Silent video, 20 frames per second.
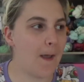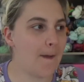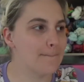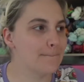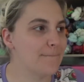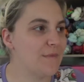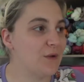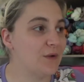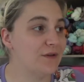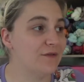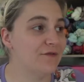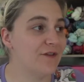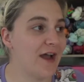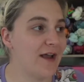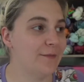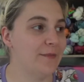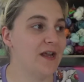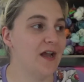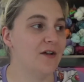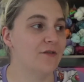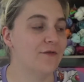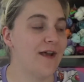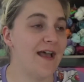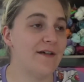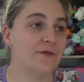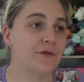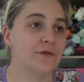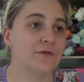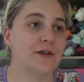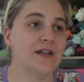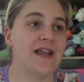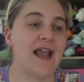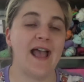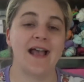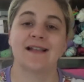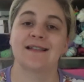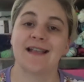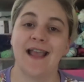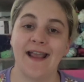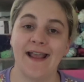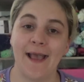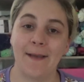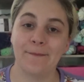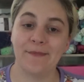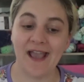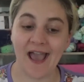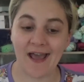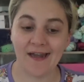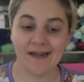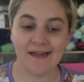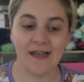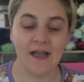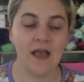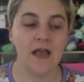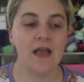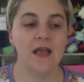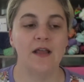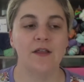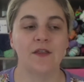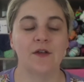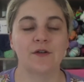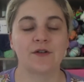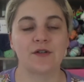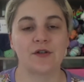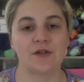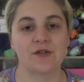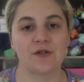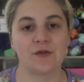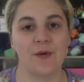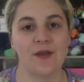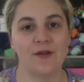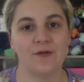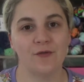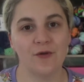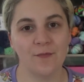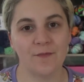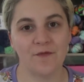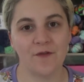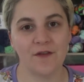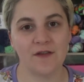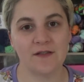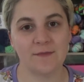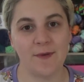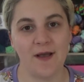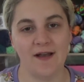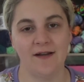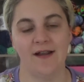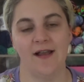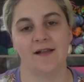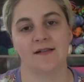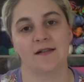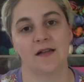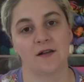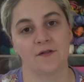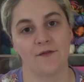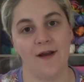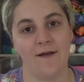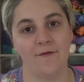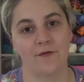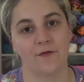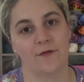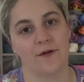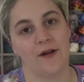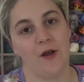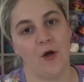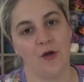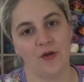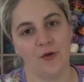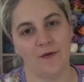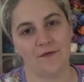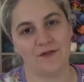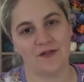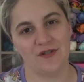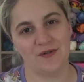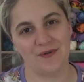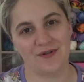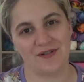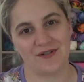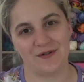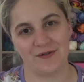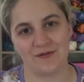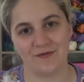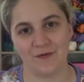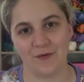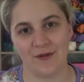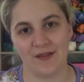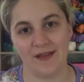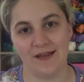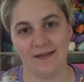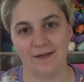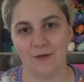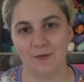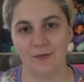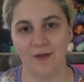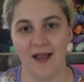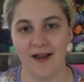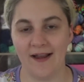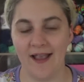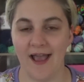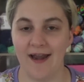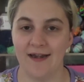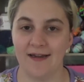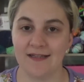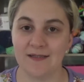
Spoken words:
You can find me on Ravelry as AM Gatti. There is also a group for this podcast on Ravelry. All you have to do is search for the Little Black Cat Knits